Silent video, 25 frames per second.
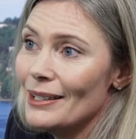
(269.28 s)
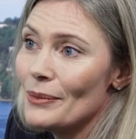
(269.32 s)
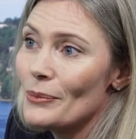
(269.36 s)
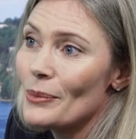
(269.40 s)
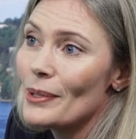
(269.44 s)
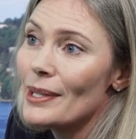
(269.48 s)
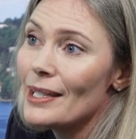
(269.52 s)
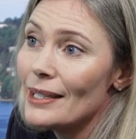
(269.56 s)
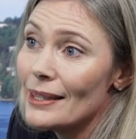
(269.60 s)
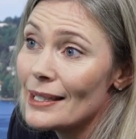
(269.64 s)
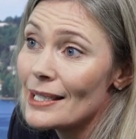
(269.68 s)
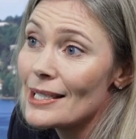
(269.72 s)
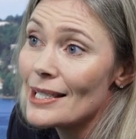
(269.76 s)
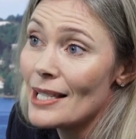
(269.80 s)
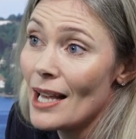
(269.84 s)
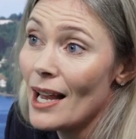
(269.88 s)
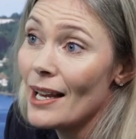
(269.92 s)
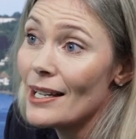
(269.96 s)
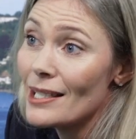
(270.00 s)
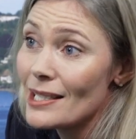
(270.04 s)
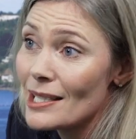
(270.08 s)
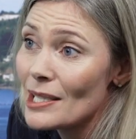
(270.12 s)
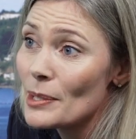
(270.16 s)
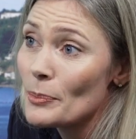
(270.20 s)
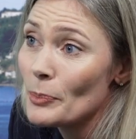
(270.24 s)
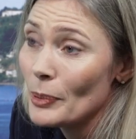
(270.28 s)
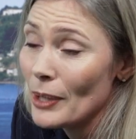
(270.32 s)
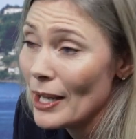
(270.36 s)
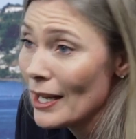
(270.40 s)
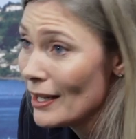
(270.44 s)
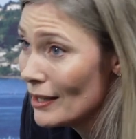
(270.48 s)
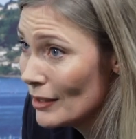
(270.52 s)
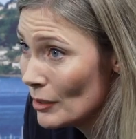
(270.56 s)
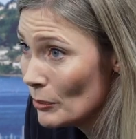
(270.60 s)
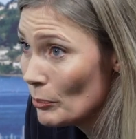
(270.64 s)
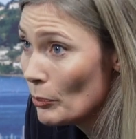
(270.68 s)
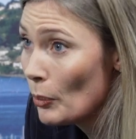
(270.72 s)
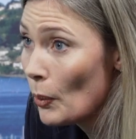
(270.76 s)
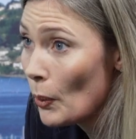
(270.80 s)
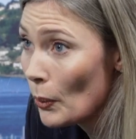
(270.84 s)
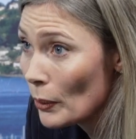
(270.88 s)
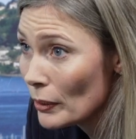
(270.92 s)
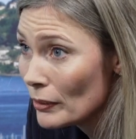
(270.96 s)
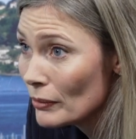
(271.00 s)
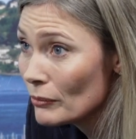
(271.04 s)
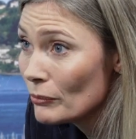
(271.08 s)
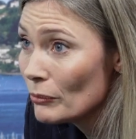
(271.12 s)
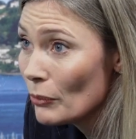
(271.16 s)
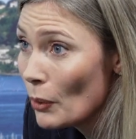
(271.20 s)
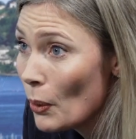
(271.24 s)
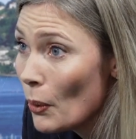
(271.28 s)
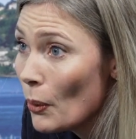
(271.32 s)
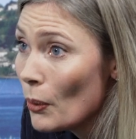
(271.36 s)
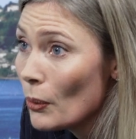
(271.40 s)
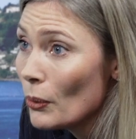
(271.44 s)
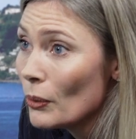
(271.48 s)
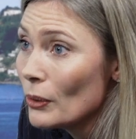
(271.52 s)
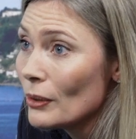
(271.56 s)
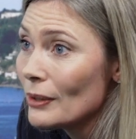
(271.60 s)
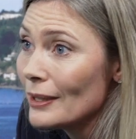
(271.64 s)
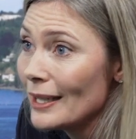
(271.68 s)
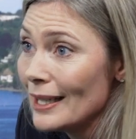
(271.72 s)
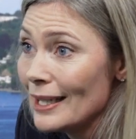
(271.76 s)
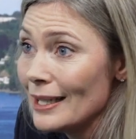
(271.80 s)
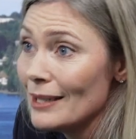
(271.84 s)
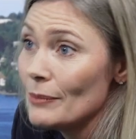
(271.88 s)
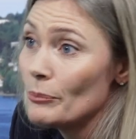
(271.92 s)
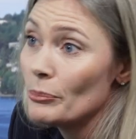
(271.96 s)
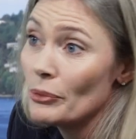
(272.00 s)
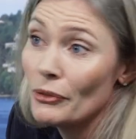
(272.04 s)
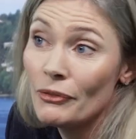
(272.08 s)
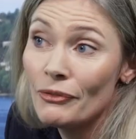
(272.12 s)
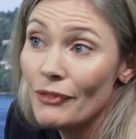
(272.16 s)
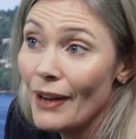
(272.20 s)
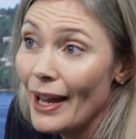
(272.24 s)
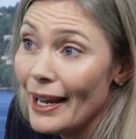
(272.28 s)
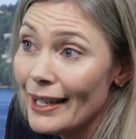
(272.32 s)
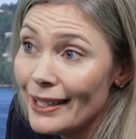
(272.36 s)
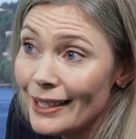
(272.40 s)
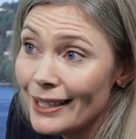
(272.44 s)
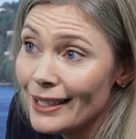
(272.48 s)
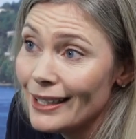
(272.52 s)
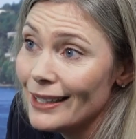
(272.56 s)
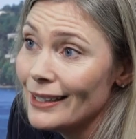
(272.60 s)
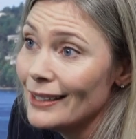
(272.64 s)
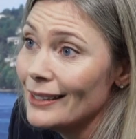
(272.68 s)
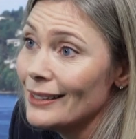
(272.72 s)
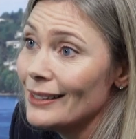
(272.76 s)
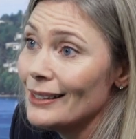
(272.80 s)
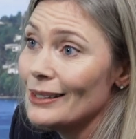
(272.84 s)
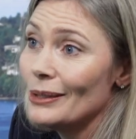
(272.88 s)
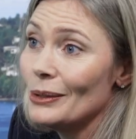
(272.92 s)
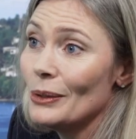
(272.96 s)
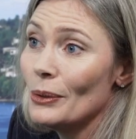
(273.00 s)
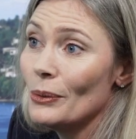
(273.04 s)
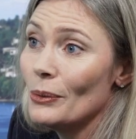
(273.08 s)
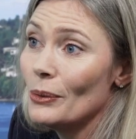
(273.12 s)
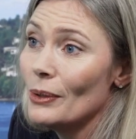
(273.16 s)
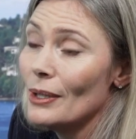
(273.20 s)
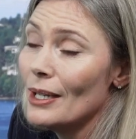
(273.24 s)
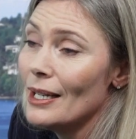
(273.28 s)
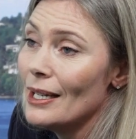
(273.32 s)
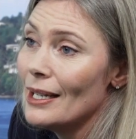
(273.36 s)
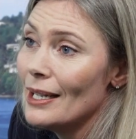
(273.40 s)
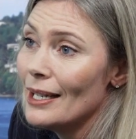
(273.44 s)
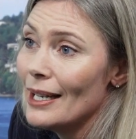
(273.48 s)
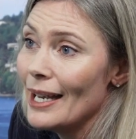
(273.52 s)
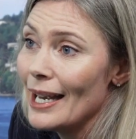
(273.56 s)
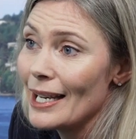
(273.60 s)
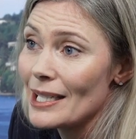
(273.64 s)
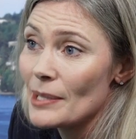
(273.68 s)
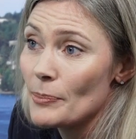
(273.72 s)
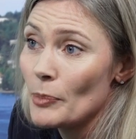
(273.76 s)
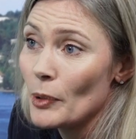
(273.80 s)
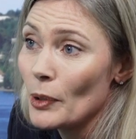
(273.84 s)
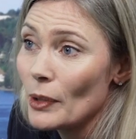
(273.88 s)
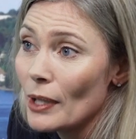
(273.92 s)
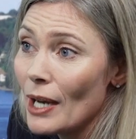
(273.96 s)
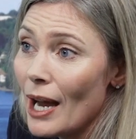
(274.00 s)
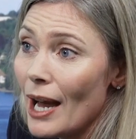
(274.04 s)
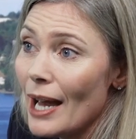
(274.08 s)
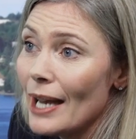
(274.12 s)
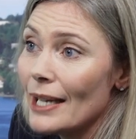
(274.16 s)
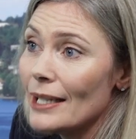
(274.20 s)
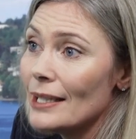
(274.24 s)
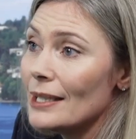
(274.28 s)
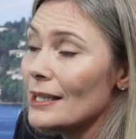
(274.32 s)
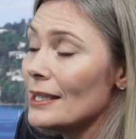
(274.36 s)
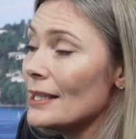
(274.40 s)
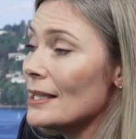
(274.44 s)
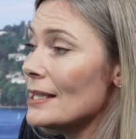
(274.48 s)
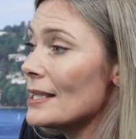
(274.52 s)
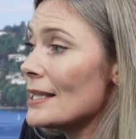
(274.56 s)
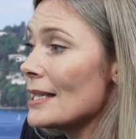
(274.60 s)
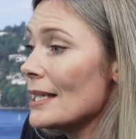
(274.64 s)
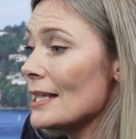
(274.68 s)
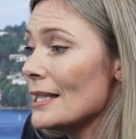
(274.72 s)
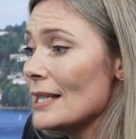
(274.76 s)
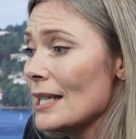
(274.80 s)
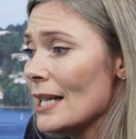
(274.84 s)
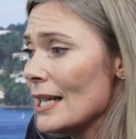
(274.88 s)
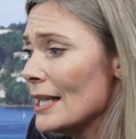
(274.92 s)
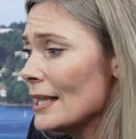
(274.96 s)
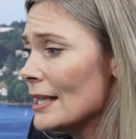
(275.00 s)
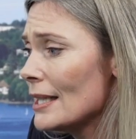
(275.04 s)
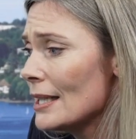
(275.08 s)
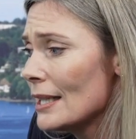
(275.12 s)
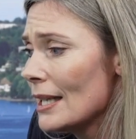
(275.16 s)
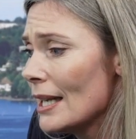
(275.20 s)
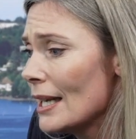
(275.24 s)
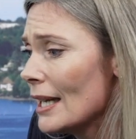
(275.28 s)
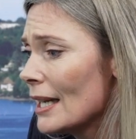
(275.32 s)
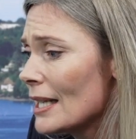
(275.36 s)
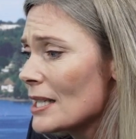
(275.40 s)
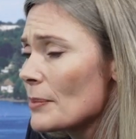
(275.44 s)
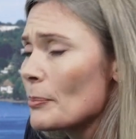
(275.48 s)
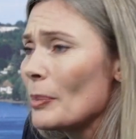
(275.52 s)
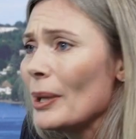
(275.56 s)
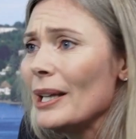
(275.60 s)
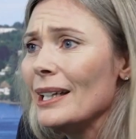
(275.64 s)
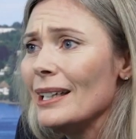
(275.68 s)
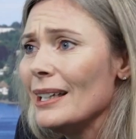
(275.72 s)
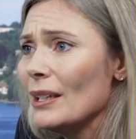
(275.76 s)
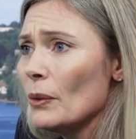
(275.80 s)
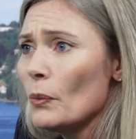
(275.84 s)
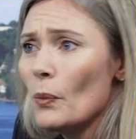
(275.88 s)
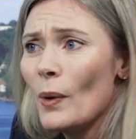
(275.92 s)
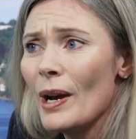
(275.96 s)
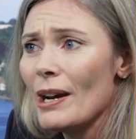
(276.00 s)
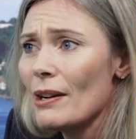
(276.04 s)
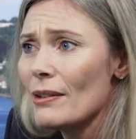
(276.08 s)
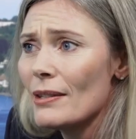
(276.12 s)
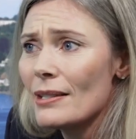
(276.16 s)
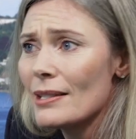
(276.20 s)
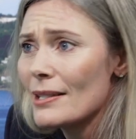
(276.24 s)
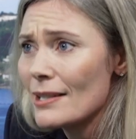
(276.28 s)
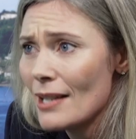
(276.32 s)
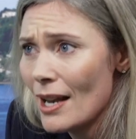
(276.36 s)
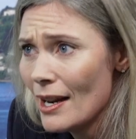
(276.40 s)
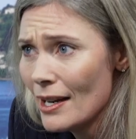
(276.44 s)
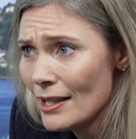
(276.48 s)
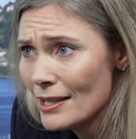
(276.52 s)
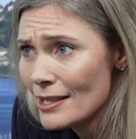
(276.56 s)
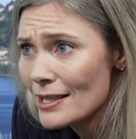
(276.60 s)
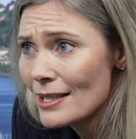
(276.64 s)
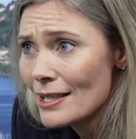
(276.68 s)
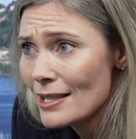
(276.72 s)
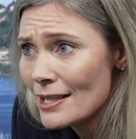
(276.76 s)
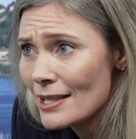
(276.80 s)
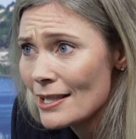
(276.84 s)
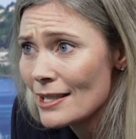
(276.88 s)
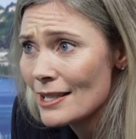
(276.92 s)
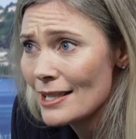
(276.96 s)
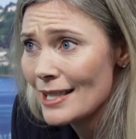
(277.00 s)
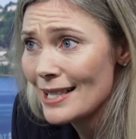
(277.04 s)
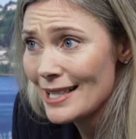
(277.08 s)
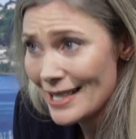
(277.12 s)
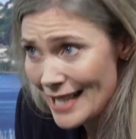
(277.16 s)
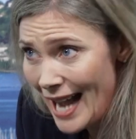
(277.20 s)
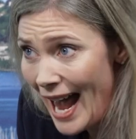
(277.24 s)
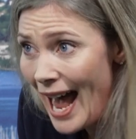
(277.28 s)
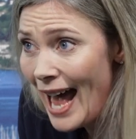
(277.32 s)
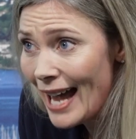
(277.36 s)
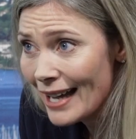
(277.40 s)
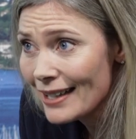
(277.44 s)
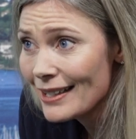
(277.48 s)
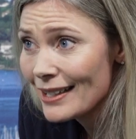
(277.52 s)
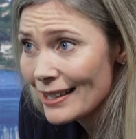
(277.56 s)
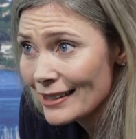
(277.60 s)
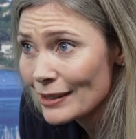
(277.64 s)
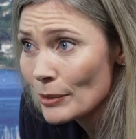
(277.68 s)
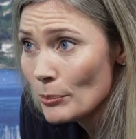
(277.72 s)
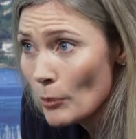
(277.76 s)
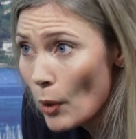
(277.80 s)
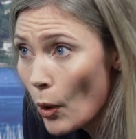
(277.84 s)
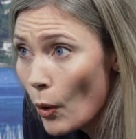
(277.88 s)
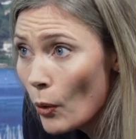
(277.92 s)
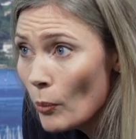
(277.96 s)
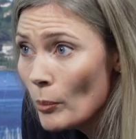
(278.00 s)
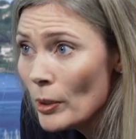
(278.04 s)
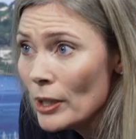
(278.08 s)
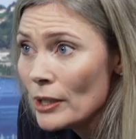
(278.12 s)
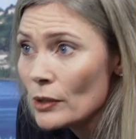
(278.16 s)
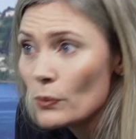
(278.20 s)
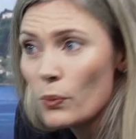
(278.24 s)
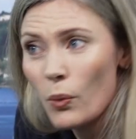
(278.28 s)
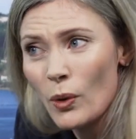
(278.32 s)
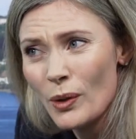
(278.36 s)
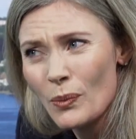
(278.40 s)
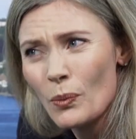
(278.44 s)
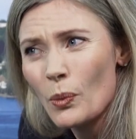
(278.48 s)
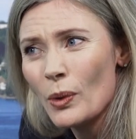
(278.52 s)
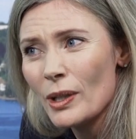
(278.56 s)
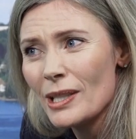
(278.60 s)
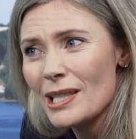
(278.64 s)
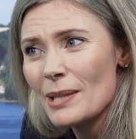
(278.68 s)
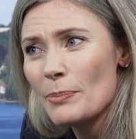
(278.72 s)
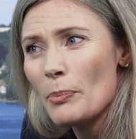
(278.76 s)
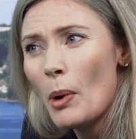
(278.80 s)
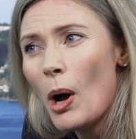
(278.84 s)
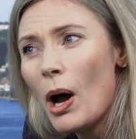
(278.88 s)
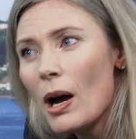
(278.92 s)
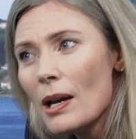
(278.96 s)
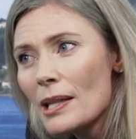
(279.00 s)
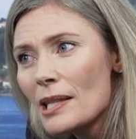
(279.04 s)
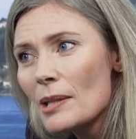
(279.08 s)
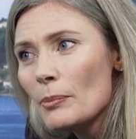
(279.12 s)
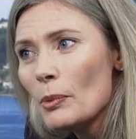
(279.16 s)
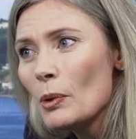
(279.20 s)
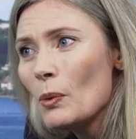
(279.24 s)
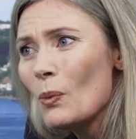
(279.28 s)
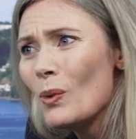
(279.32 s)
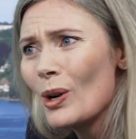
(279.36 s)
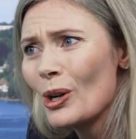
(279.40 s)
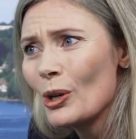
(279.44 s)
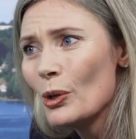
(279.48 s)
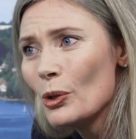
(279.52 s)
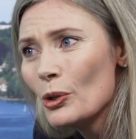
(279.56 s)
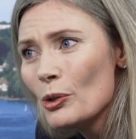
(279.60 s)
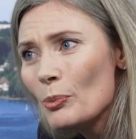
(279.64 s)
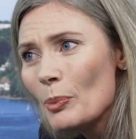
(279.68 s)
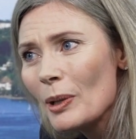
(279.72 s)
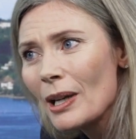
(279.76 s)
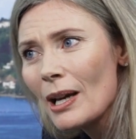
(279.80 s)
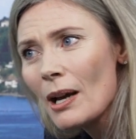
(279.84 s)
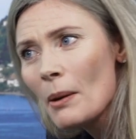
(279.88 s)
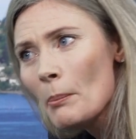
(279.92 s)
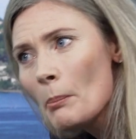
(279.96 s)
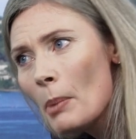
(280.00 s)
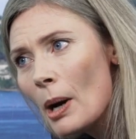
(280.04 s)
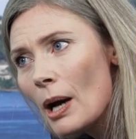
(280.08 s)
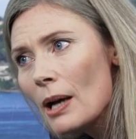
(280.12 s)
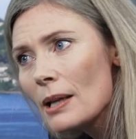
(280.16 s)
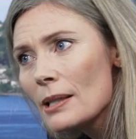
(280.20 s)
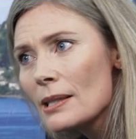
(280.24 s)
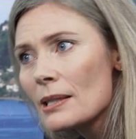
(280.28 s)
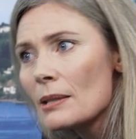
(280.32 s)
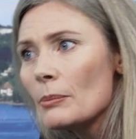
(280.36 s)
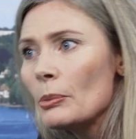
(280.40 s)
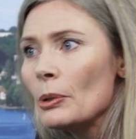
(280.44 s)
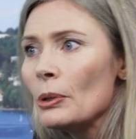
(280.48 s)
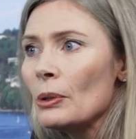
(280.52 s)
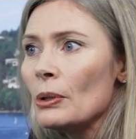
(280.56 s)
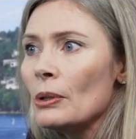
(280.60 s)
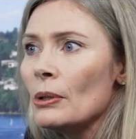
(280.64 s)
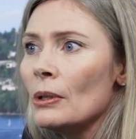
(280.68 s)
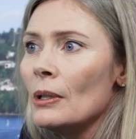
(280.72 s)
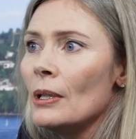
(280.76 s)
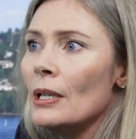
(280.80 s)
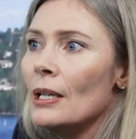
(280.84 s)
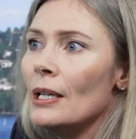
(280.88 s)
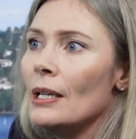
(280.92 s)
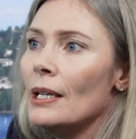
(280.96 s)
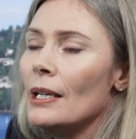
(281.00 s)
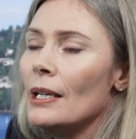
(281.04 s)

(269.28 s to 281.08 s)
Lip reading: within the sciences play an important role in providing, you know, expert guidance in explaining where the science is at the moment, what's possible, what could become possible.